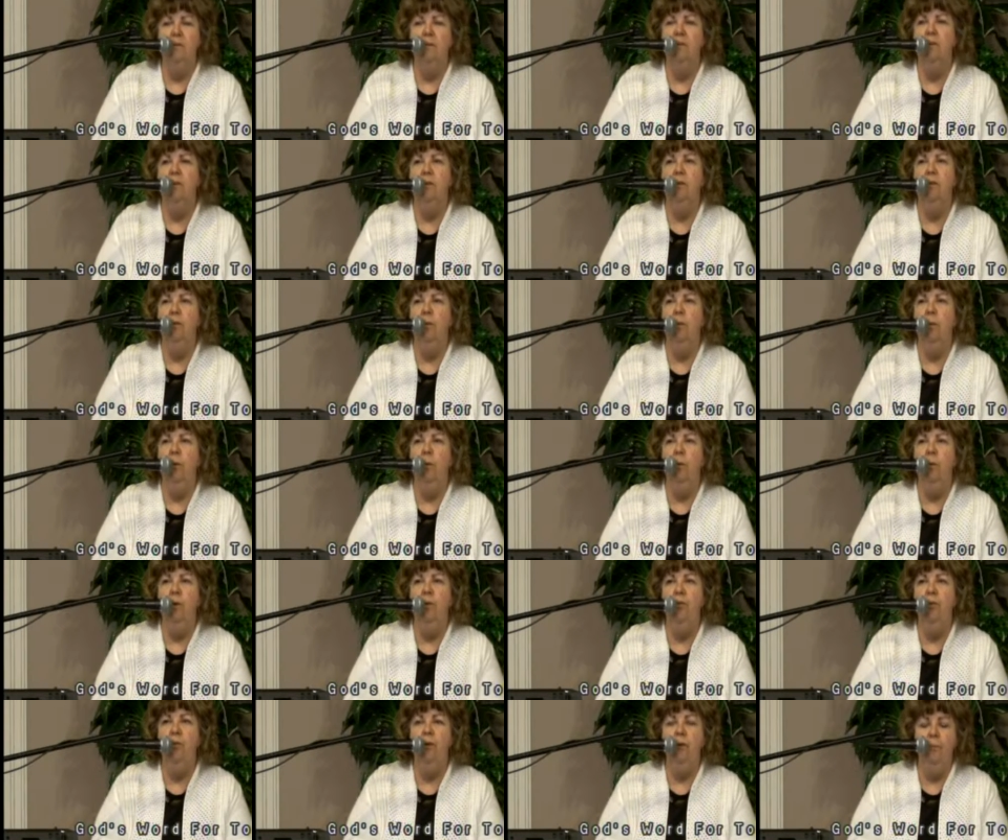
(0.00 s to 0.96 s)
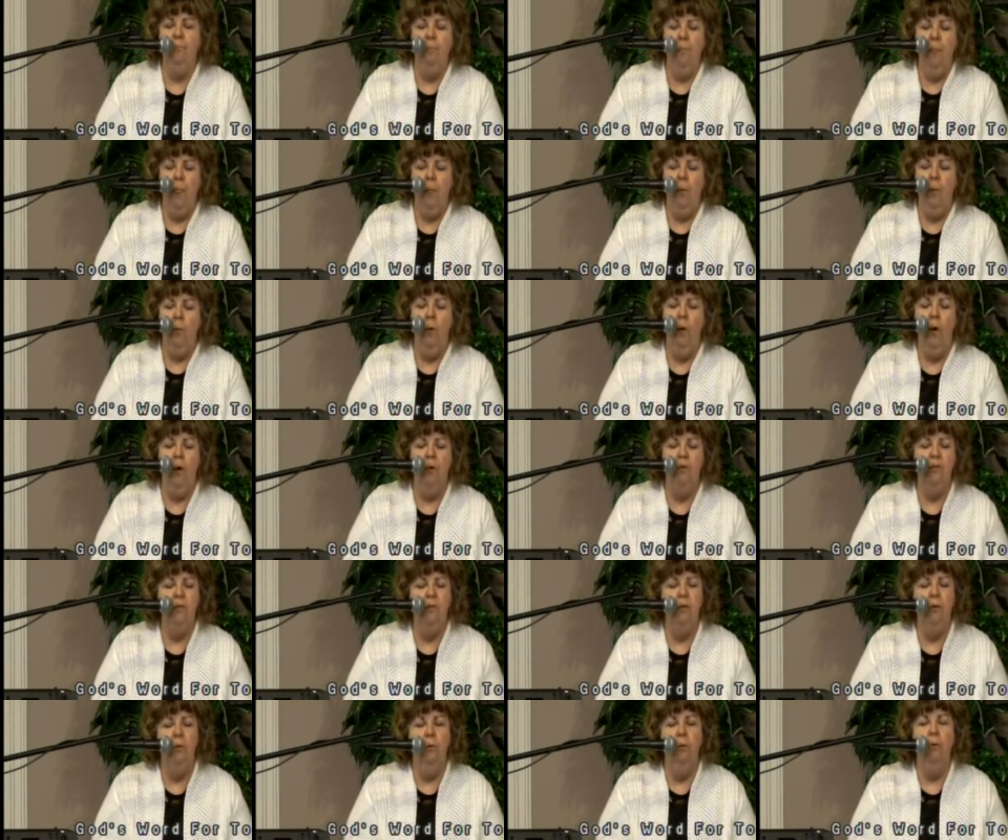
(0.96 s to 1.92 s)
it's good to be with you. We're
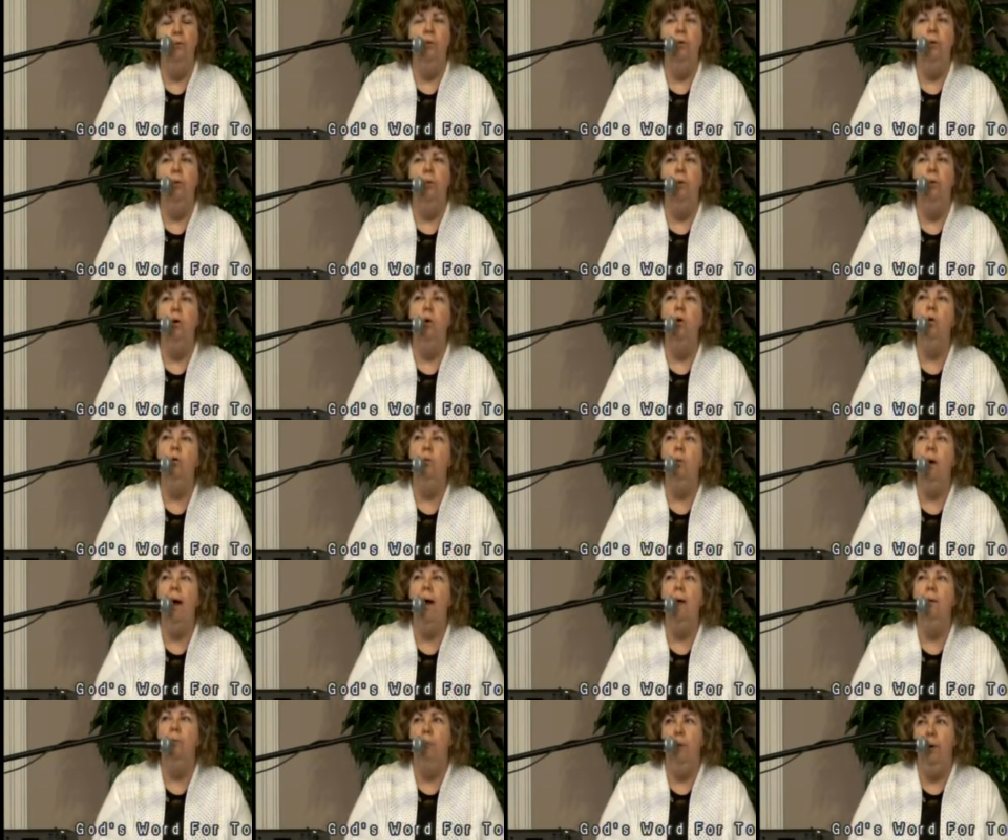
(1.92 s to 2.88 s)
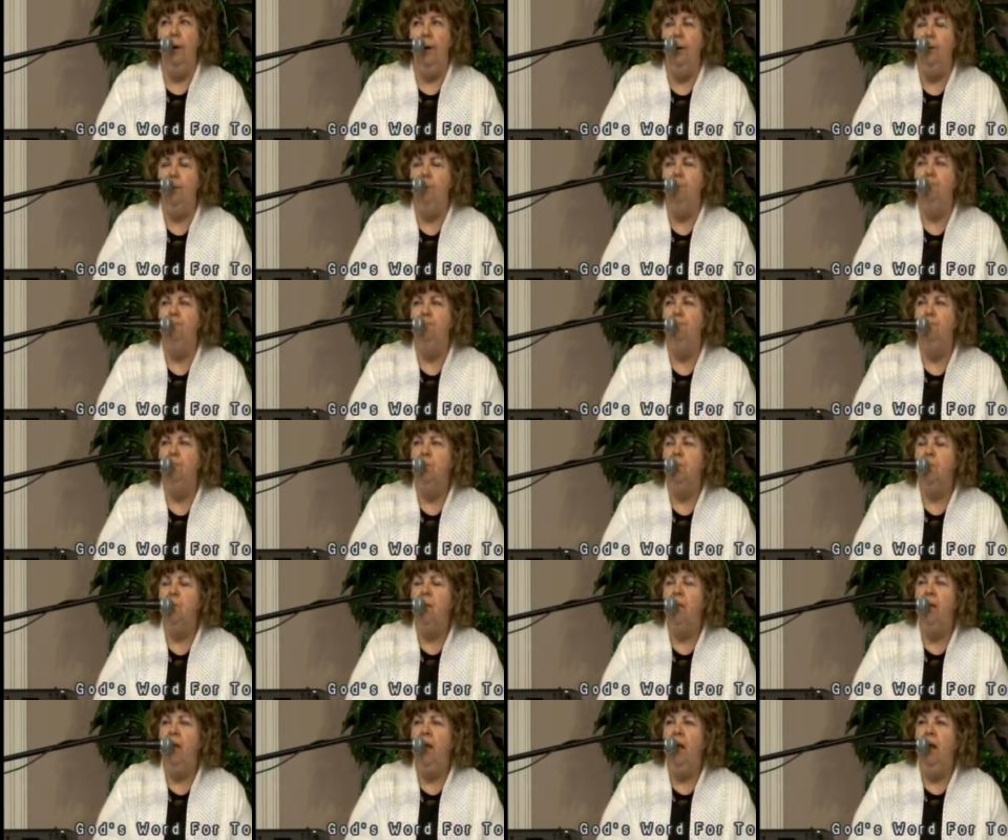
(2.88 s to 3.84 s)
also on the World Wide Web.
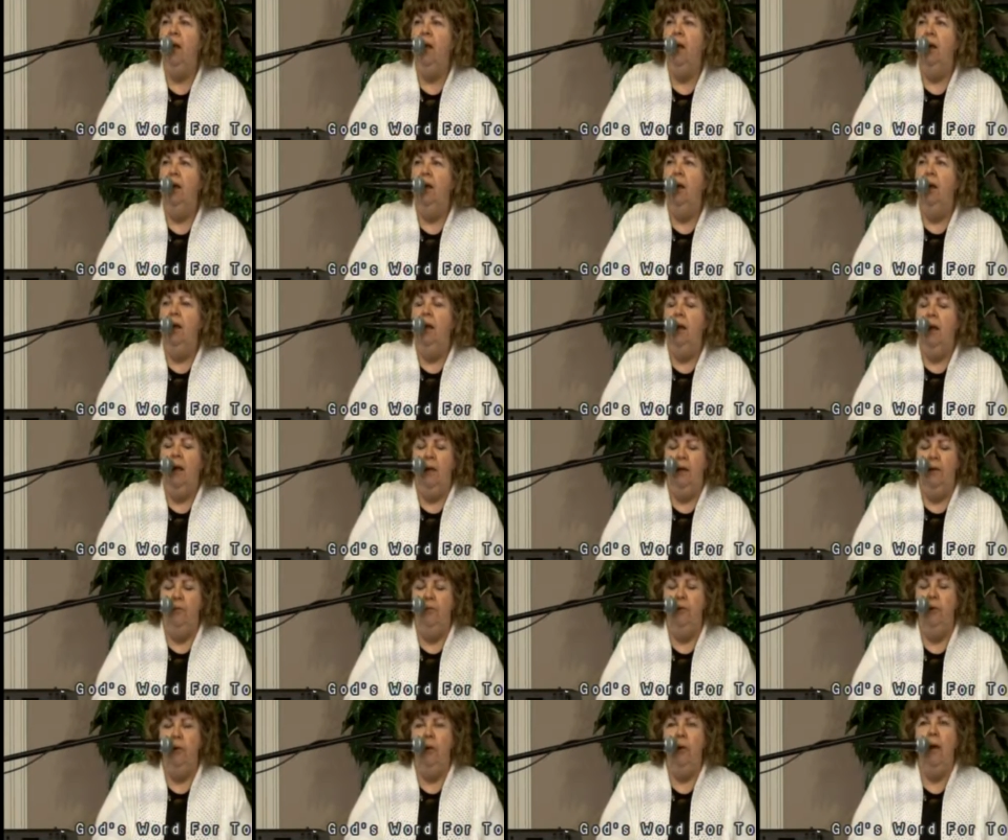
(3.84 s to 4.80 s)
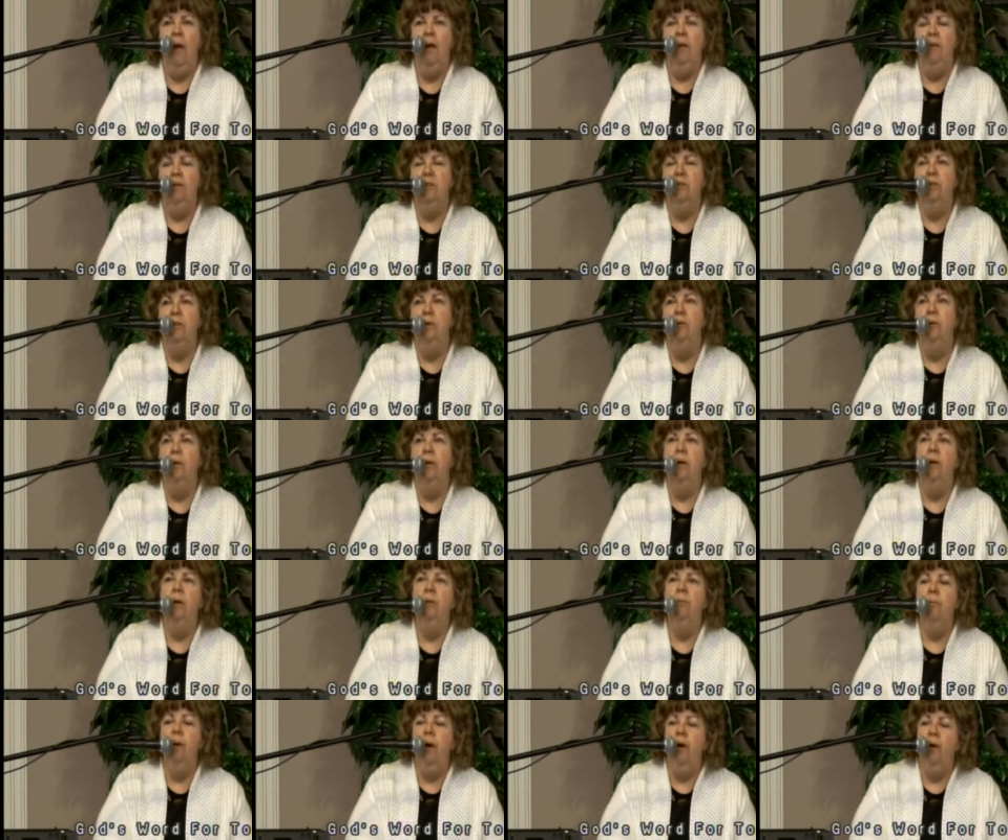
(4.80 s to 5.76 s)
And if you'd like to tune
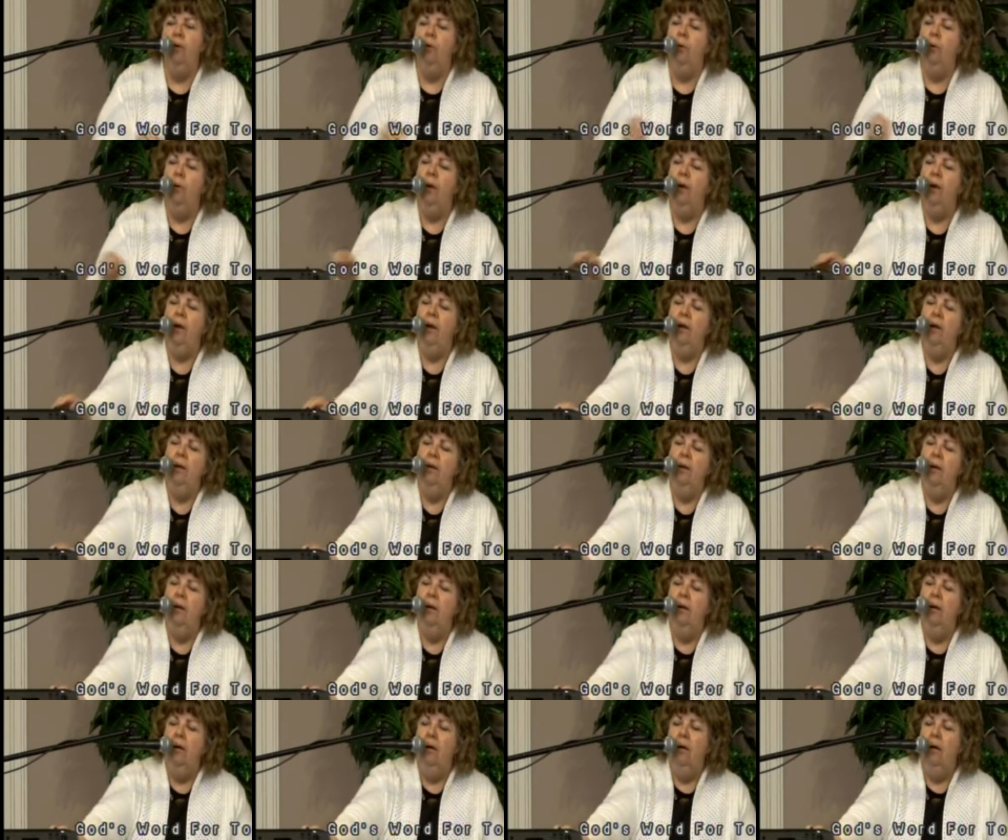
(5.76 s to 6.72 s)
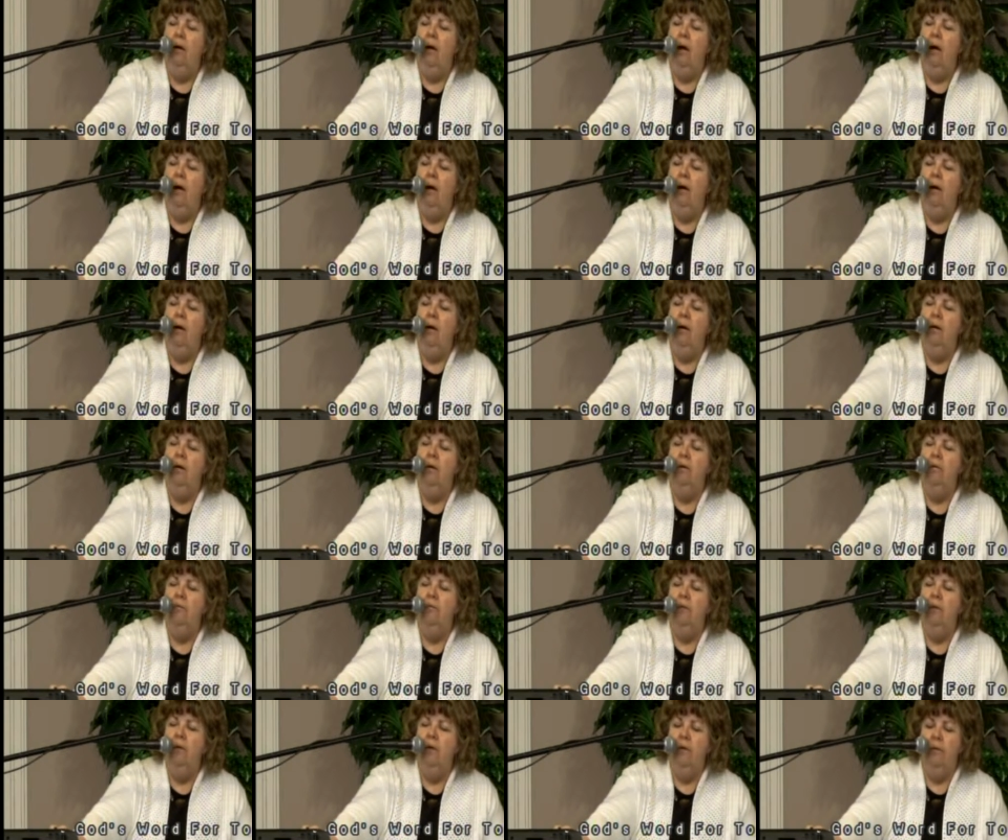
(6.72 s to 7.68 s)
in by the way
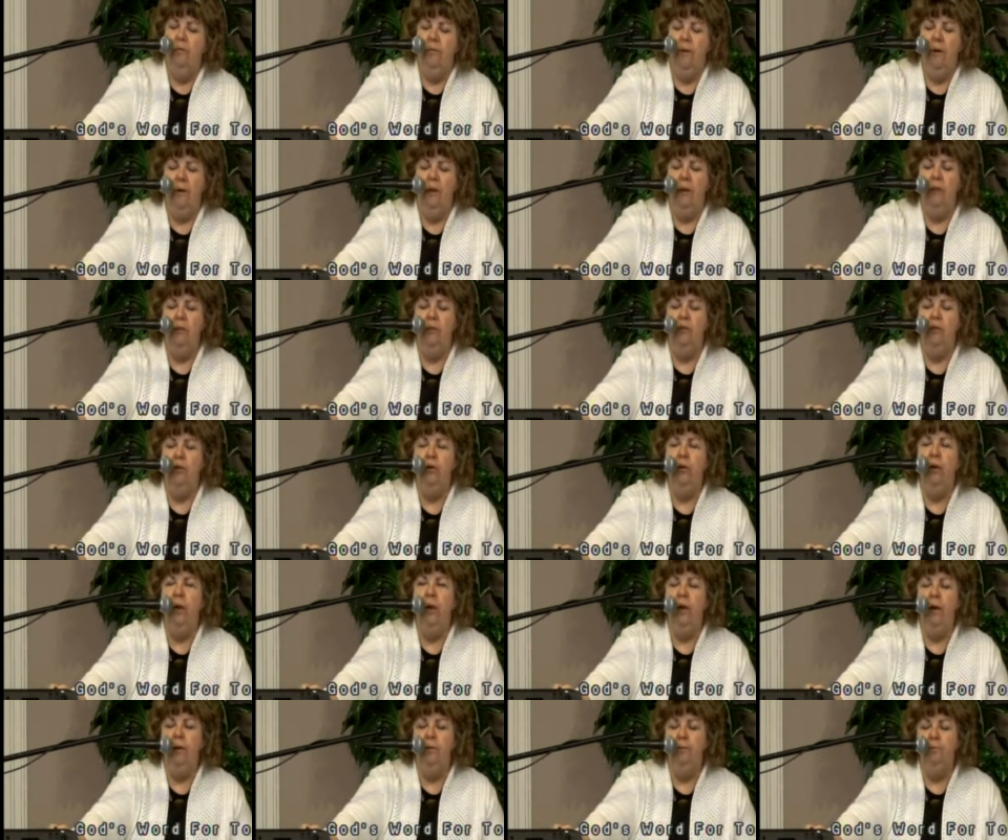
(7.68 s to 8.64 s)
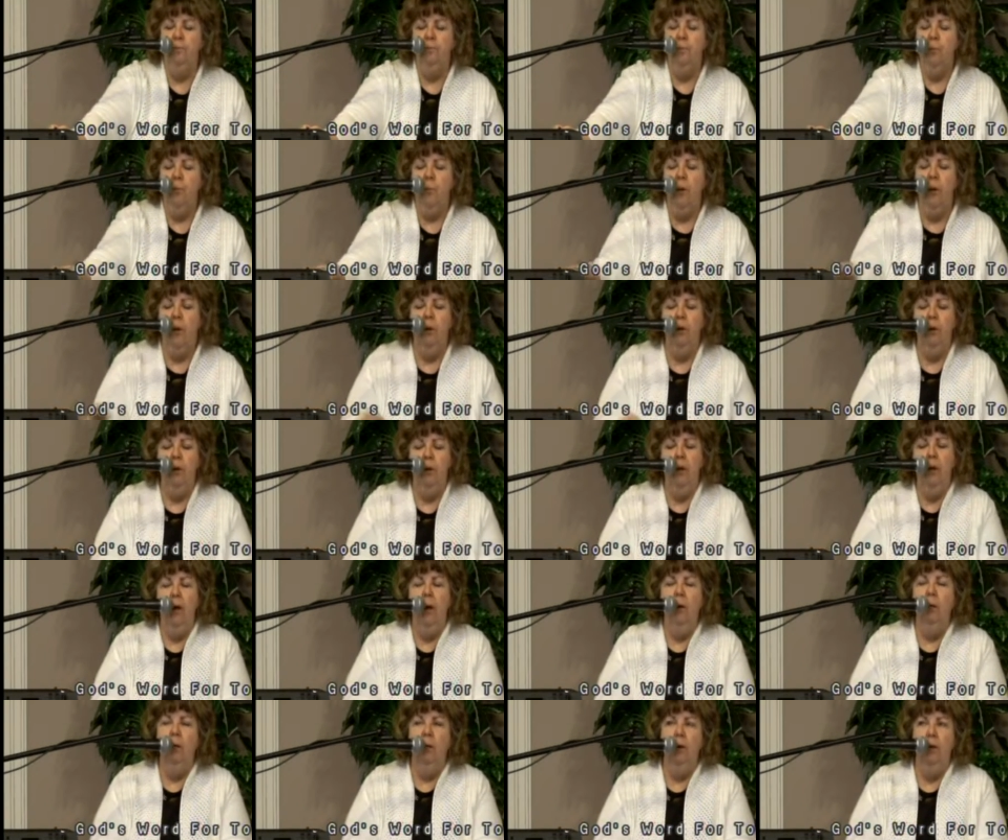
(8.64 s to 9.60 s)
of the internet, you
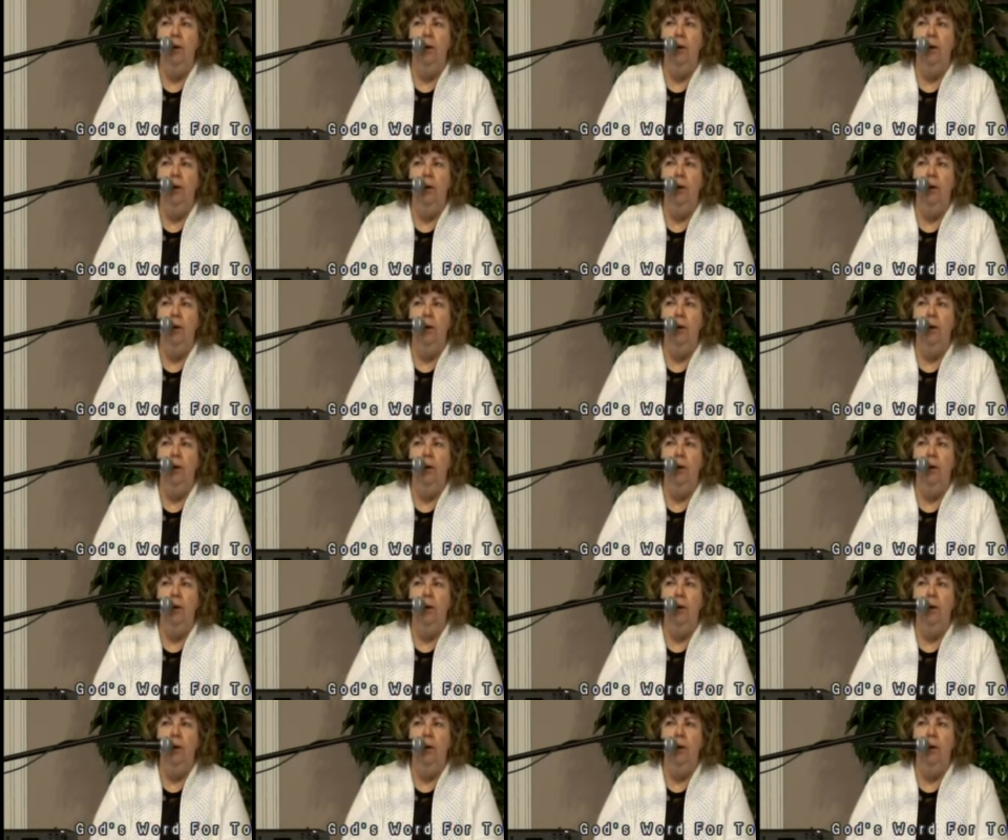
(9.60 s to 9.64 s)
can go to